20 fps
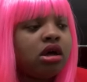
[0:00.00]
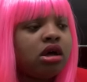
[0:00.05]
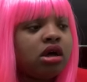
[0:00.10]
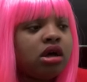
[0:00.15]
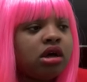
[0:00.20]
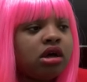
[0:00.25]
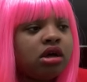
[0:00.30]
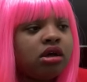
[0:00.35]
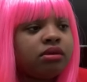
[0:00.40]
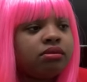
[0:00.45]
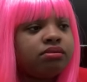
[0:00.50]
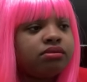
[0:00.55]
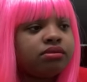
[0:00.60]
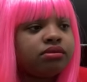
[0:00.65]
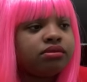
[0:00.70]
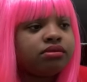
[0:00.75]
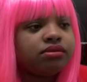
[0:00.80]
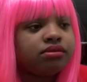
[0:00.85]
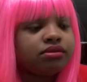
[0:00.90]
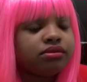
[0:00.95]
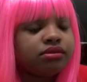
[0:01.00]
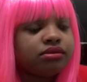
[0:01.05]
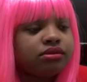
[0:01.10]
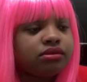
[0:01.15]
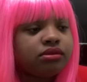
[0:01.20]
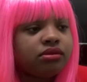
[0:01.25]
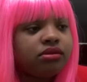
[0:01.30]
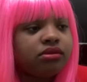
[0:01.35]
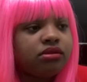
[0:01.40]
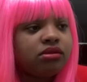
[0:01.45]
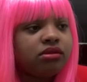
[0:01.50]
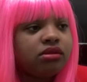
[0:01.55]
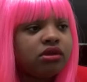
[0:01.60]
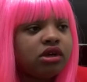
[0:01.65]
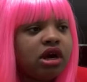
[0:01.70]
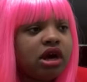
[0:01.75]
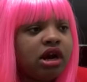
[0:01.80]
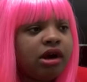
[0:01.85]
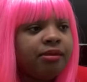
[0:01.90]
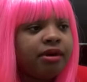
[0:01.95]
Um,
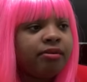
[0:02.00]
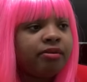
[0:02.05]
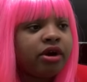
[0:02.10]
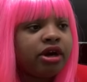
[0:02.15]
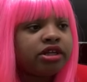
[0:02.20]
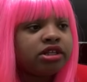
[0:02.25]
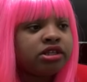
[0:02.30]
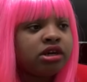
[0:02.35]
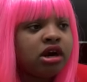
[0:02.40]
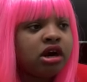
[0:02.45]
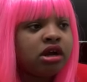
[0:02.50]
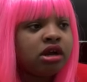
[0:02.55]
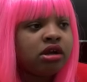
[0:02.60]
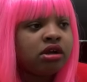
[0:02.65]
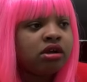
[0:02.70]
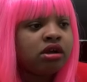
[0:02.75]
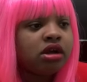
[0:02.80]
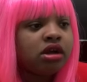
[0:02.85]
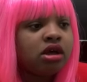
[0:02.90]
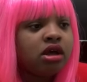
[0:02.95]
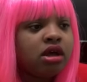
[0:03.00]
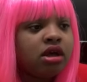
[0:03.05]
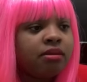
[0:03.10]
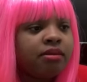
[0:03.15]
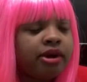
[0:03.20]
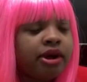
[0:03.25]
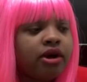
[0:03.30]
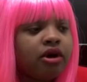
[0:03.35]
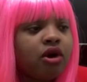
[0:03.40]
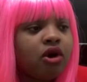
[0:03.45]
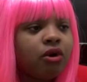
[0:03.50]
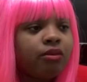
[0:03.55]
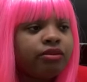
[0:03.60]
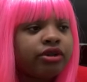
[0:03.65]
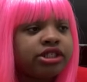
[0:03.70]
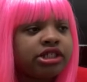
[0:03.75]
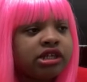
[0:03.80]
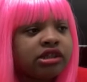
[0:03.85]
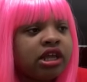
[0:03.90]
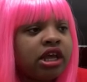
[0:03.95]
I remember I started being
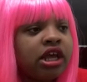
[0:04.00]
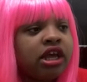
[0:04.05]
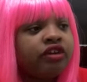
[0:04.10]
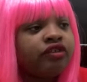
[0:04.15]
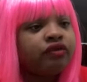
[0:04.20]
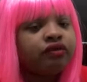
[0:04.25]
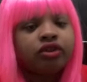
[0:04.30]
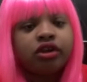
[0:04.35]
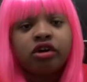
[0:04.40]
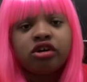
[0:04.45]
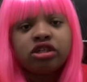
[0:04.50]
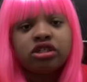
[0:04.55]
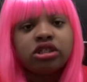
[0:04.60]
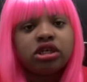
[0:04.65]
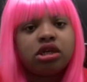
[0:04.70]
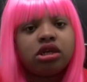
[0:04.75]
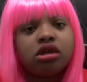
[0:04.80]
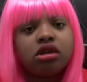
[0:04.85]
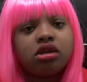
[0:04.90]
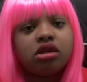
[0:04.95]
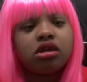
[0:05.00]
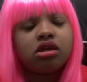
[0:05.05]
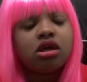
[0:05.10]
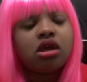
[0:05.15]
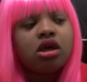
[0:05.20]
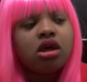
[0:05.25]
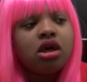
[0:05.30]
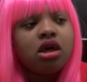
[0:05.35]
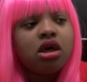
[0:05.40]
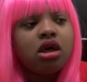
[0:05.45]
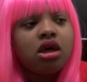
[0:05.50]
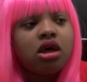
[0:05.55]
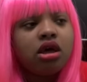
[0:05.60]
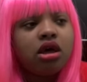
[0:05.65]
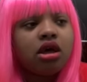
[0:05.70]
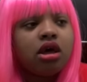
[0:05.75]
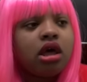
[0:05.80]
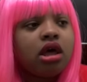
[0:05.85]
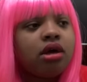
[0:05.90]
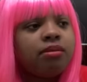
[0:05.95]
homeless at the age of 13.
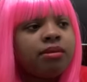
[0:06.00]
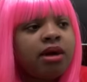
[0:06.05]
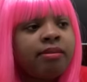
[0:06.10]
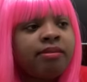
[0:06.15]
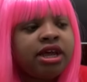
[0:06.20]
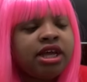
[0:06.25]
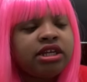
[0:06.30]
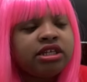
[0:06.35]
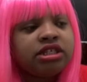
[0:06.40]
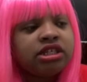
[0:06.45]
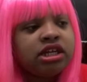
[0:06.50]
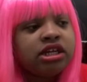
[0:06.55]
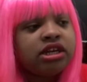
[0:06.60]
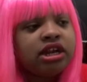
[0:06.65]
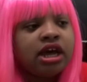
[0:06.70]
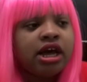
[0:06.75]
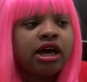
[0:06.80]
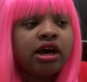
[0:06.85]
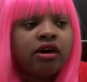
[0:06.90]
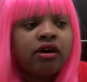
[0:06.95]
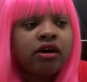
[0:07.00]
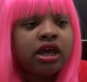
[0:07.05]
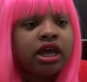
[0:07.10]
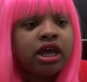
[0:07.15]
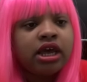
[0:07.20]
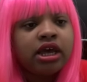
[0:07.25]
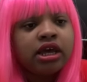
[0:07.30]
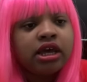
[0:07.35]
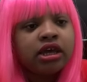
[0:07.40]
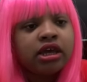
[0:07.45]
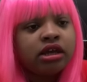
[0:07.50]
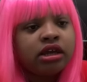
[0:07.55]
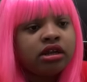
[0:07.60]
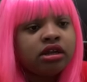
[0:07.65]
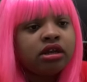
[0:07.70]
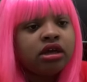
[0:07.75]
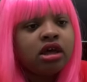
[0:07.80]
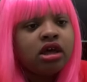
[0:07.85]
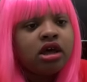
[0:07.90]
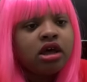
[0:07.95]
Um, I'm 18 now
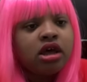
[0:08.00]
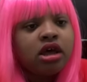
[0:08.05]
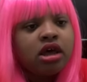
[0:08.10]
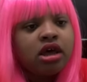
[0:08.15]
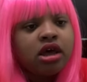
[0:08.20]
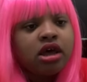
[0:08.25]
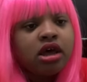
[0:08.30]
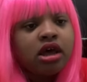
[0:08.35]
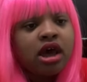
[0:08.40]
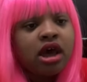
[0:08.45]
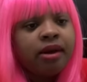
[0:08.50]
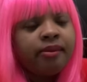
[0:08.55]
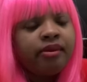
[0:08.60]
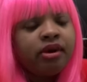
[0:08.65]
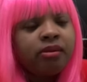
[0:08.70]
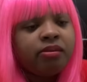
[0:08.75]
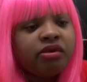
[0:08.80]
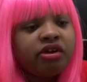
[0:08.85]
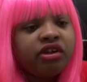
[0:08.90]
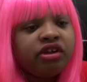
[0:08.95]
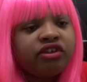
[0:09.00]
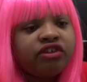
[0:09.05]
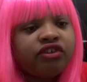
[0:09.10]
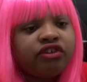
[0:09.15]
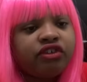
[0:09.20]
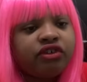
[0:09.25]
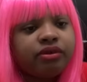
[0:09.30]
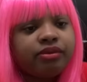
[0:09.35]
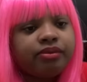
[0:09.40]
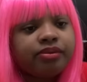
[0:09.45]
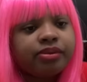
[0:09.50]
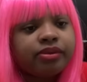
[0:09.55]
and I pretty much,